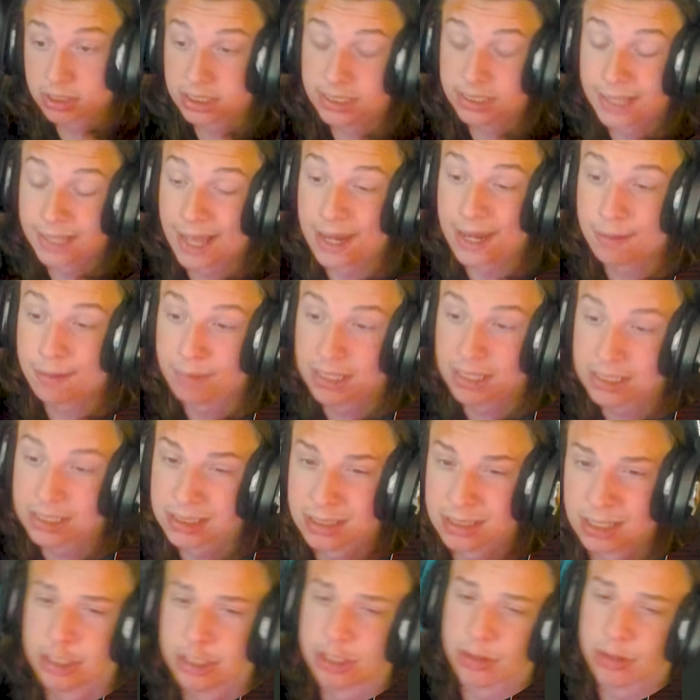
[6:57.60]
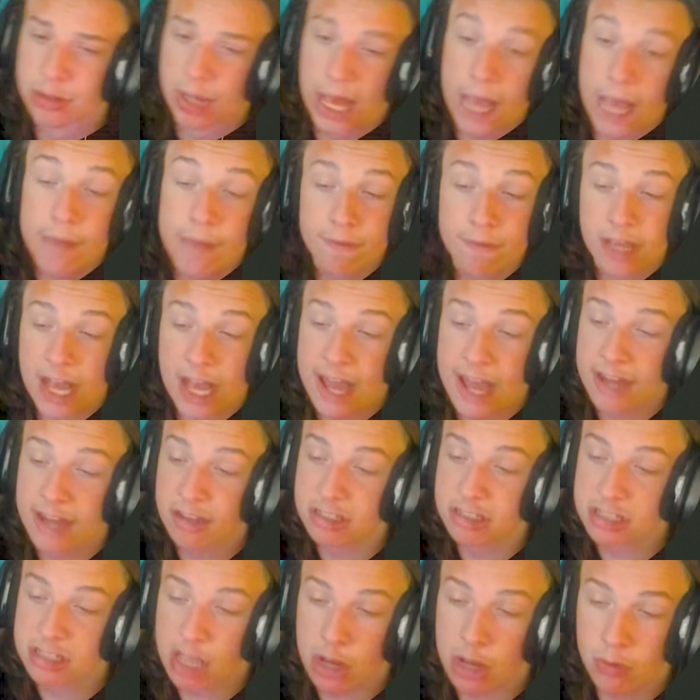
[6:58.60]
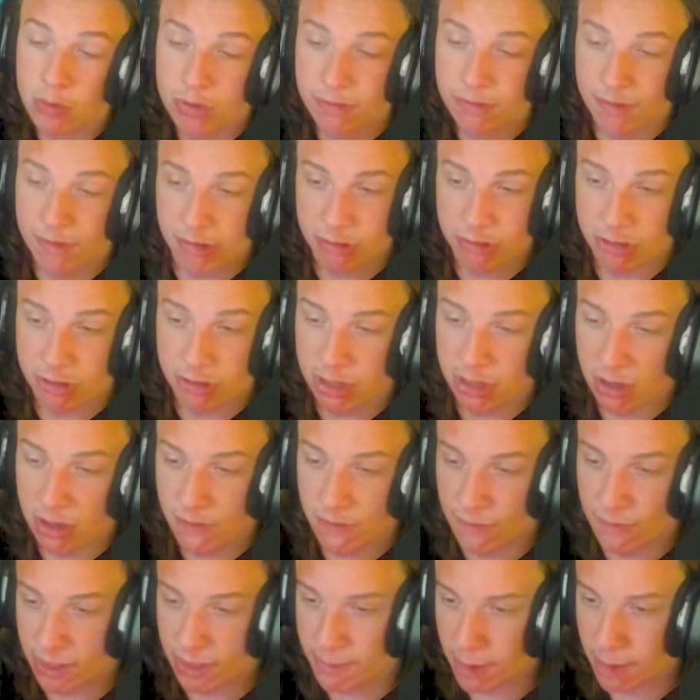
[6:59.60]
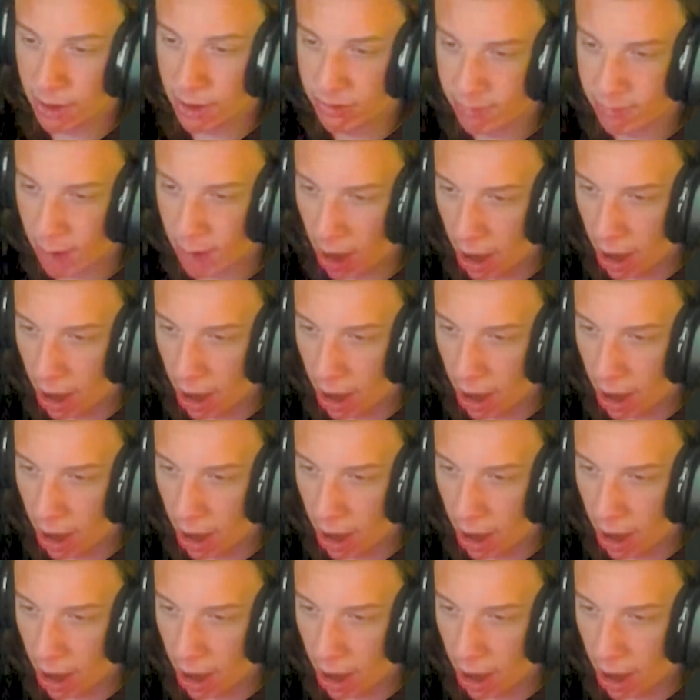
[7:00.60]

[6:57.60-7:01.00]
to see enemies. So I've kind of stuck with filter two for the most